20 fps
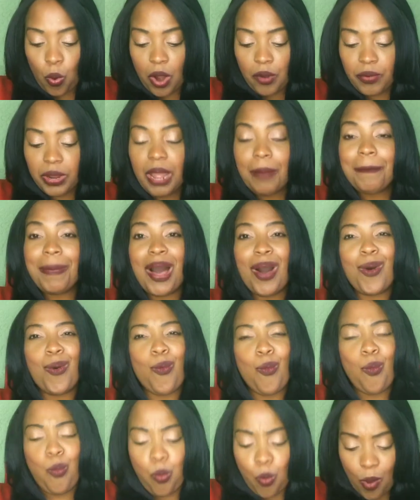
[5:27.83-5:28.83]

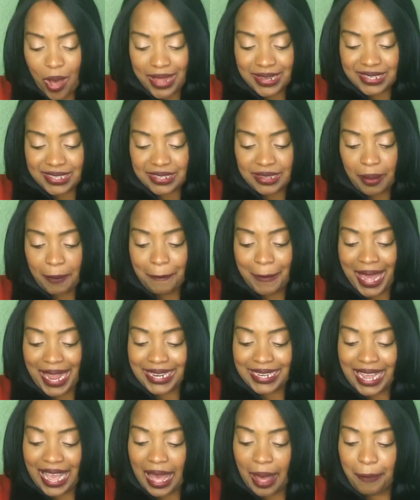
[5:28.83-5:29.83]
about what
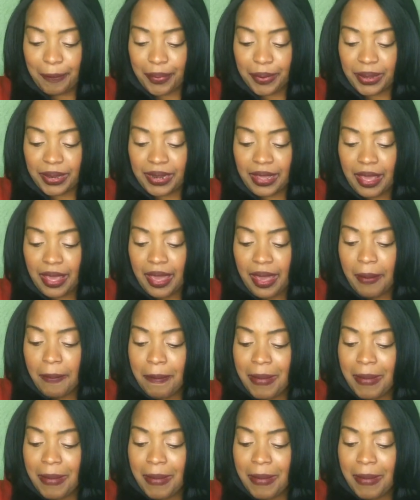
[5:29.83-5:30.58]
might happen